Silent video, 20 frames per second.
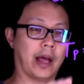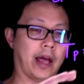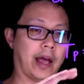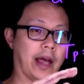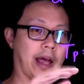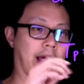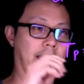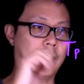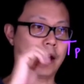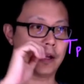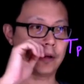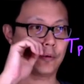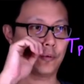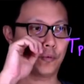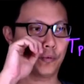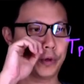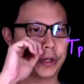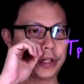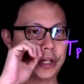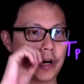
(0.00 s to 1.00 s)
And
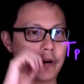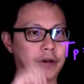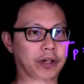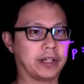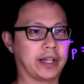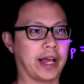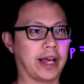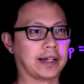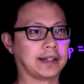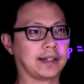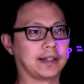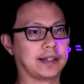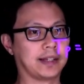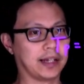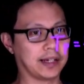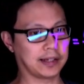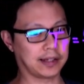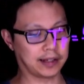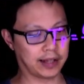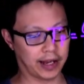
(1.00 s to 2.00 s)
we know it takes
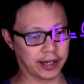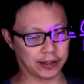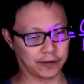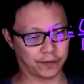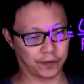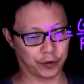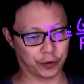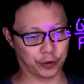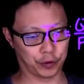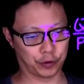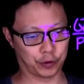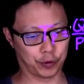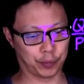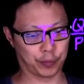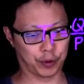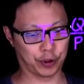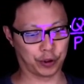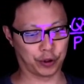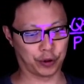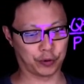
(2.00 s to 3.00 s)
6 days for you to
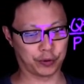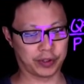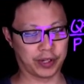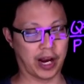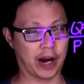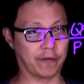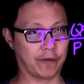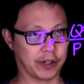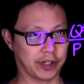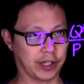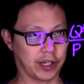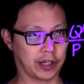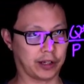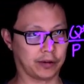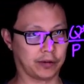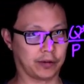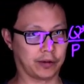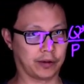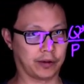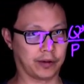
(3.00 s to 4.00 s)
produce
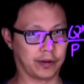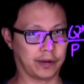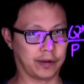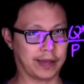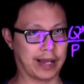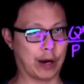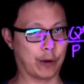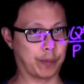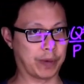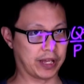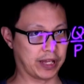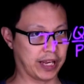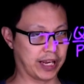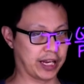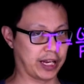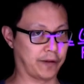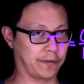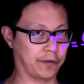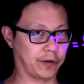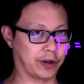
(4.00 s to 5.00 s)
everything that will be
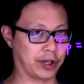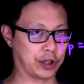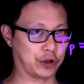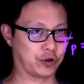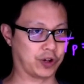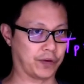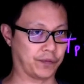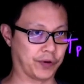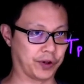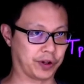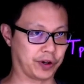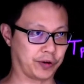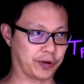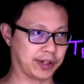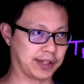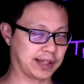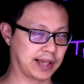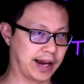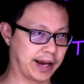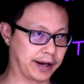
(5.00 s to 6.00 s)
needed for each inventory
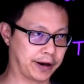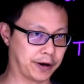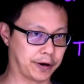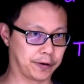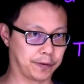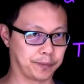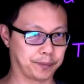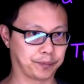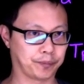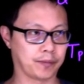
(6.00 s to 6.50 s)
cycle.